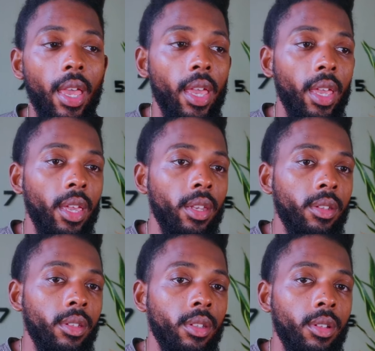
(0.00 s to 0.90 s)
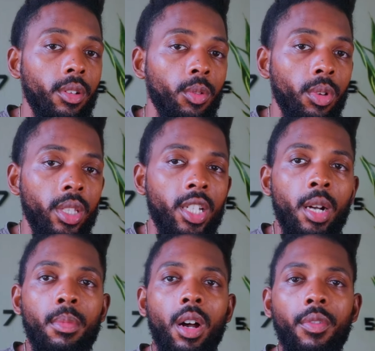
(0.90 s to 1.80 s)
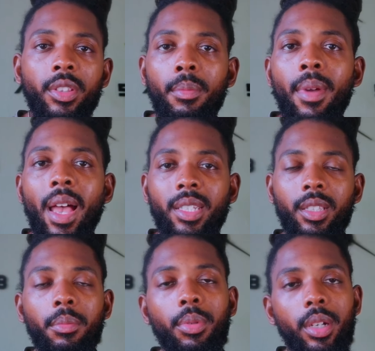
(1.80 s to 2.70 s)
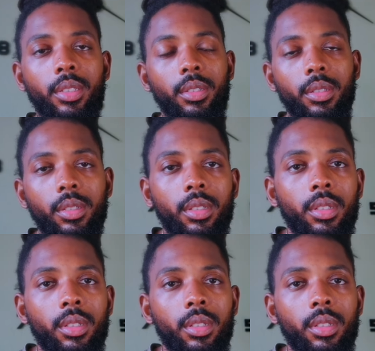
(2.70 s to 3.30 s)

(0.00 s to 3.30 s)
and really come off with the masculine presence.